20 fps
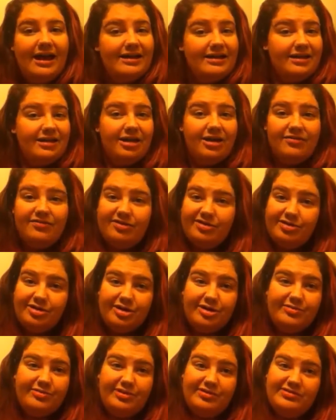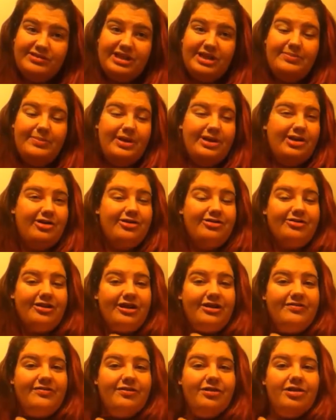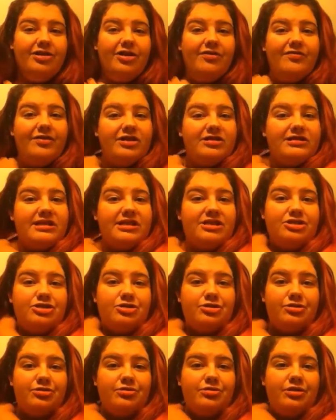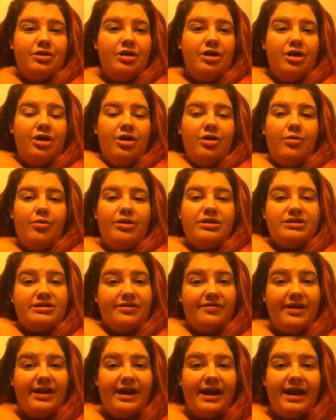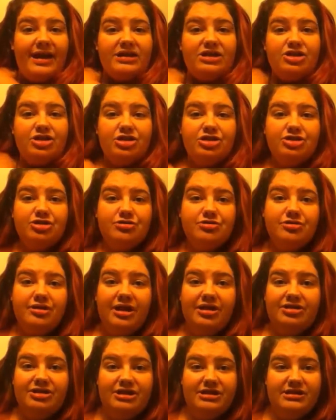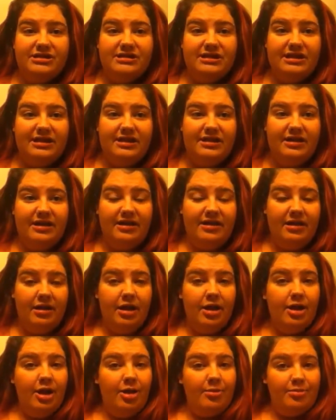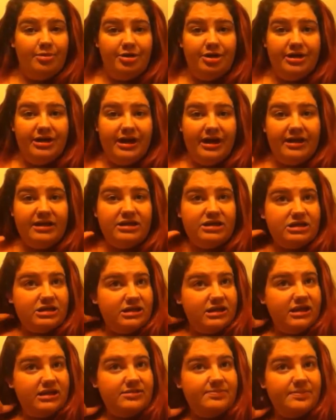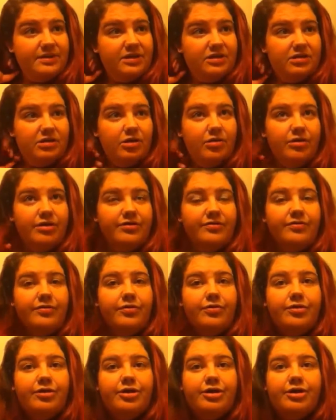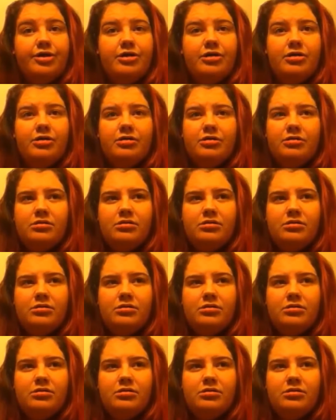I did not feel good. We was getting my daughter ready for her first day of school, which Nevaeh has started school now. She is in pre-K. She has been going for